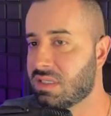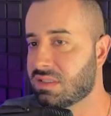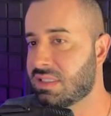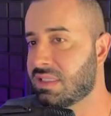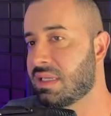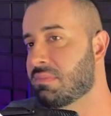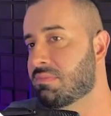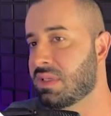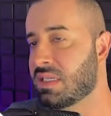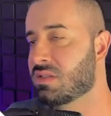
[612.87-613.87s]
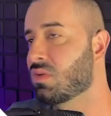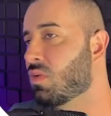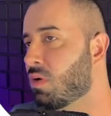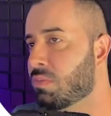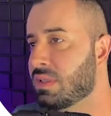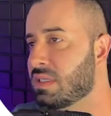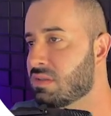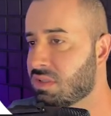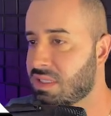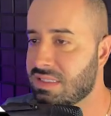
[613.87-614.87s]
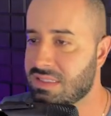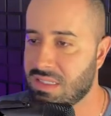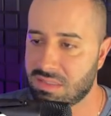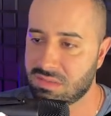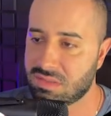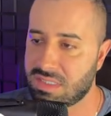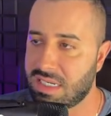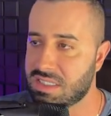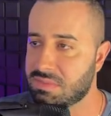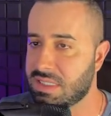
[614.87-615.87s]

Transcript: if you have Pixel, which Pixel is installed on your site, okay?